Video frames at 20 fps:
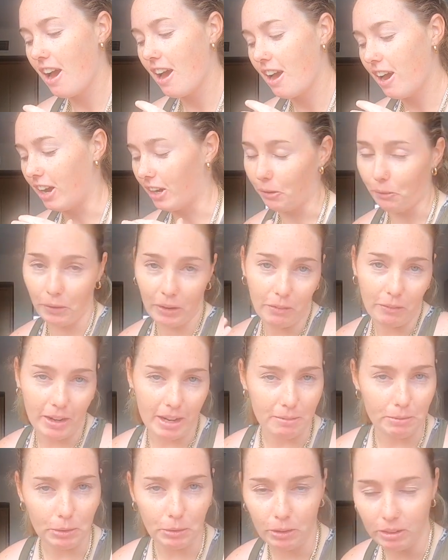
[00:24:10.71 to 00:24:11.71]
I don't want to
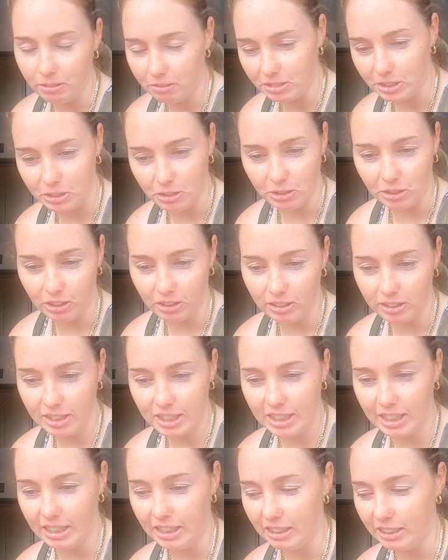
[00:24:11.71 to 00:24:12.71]
ramble on for too long,
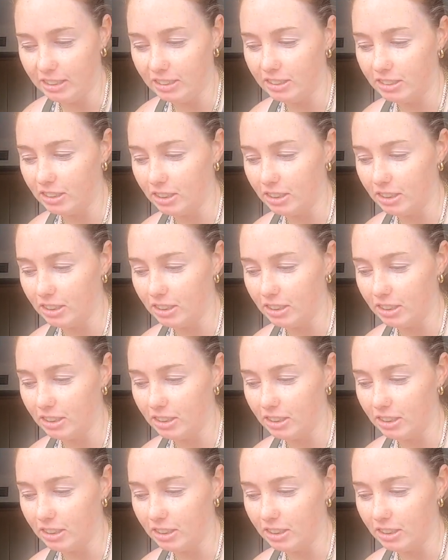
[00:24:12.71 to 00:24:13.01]
and